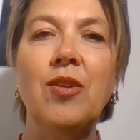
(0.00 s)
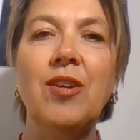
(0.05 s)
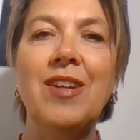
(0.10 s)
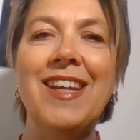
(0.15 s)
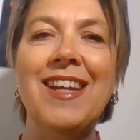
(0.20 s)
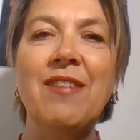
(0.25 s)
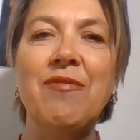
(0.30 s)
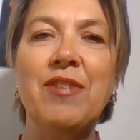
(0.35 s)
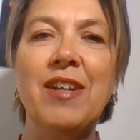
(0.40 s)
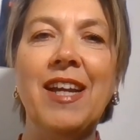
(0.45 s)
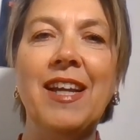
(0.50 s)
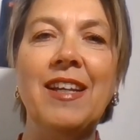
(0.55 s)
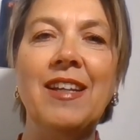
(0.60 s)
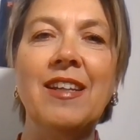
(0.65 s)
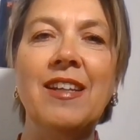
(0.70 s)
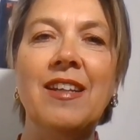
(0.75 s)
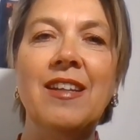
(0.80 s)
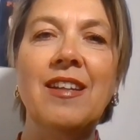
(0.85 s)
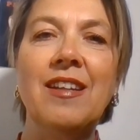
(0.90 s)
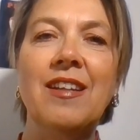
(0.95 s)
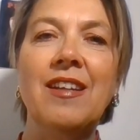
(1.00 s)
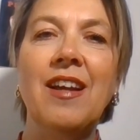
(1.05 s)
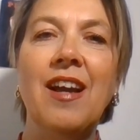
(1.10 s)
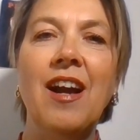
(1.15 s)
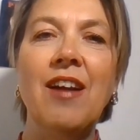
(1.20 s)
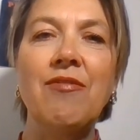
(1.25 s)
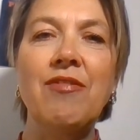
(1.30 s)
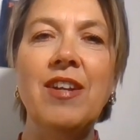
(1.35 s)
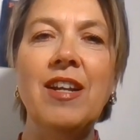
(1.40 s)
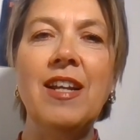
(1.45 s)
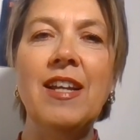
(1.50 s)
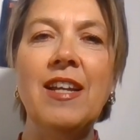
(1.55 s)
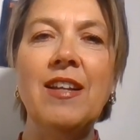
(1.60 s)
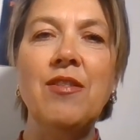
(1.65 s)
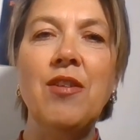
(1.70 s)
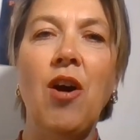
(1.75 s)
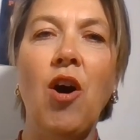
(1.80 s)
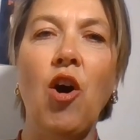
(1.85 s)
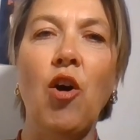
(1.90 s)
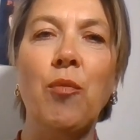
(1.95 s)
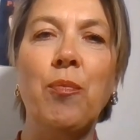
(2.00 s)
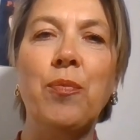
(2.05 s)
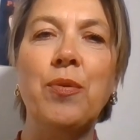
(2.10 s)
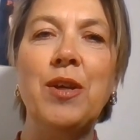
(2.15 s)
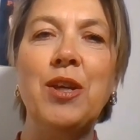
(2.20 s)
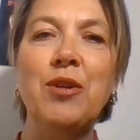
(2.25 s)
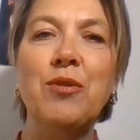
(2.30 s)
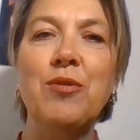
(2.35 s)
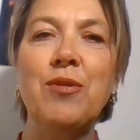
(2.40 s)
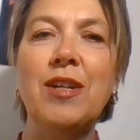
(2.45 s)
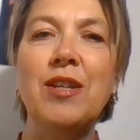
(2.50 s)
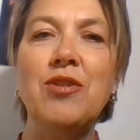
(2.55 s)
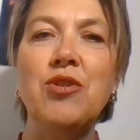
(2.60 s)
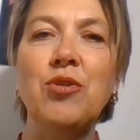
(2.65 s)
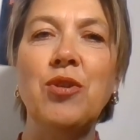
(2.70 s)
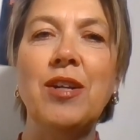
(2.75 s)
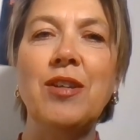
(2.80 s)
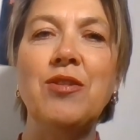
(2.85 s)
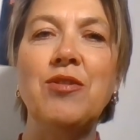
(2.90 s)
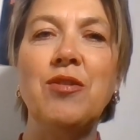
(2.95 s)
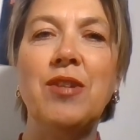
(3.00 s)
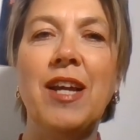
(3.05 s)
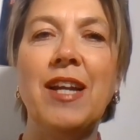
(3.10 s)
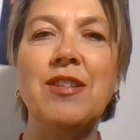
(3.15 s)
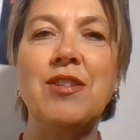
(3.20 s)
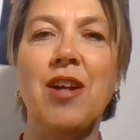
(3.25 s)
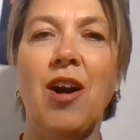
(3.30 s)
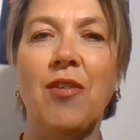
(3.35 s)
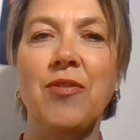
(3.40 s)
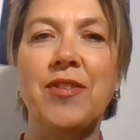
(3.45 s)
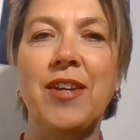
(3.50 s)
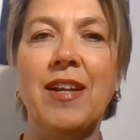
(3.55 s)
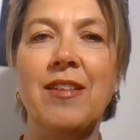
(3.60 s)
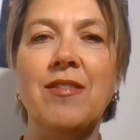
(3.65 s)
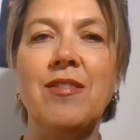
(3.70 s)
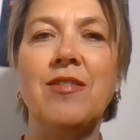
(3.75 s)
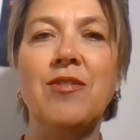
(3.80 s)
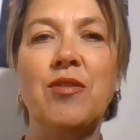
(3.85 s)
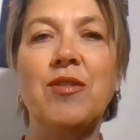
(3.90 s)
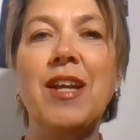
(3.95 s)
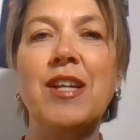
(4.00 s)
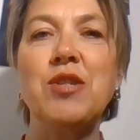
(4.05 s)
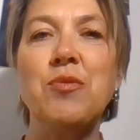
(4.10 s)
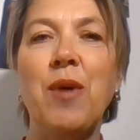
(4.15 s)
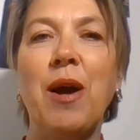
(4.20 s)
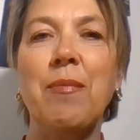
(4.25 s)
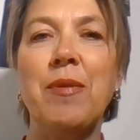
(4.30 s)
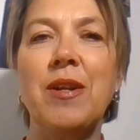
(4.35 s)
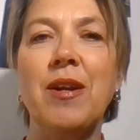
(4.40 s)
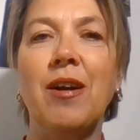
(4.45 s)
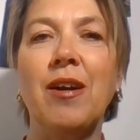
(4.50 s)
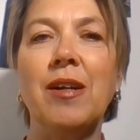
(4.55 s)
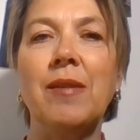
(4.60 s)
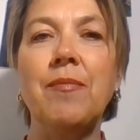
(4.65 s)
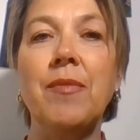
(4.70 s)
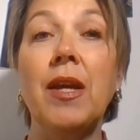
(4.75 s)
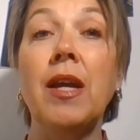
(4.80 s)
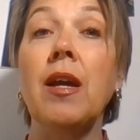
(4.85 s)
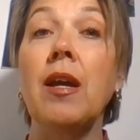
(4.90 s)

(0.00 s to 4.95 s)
Good evening. I really hope you enjoyed today's content, today's webinar.